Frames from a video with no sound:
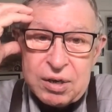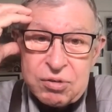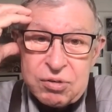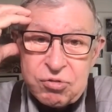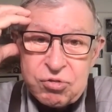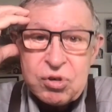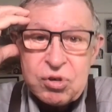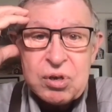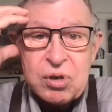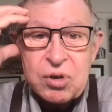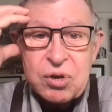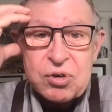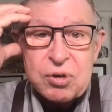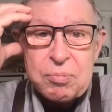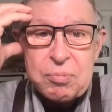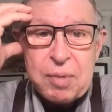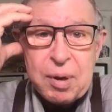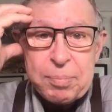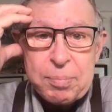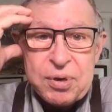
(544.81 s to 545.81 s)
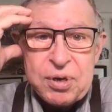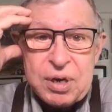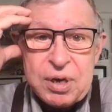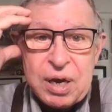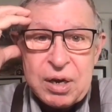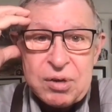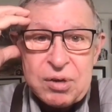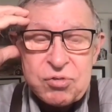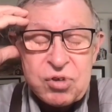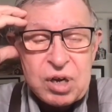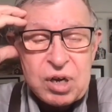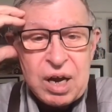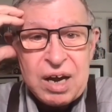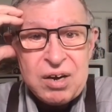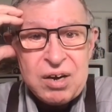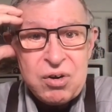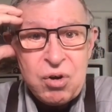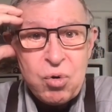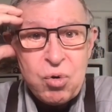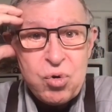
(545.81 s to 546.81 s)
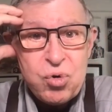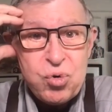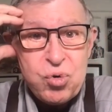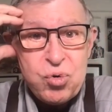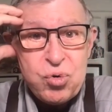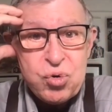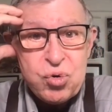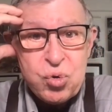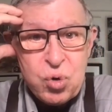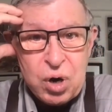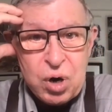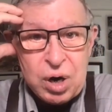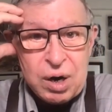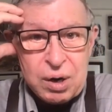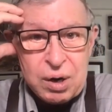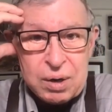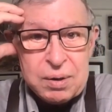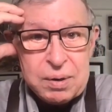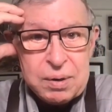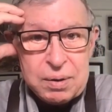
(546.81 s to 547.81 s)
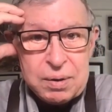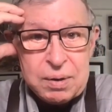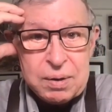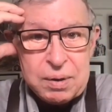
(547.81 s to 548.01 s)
And she looked him up and down and said, I know who you are,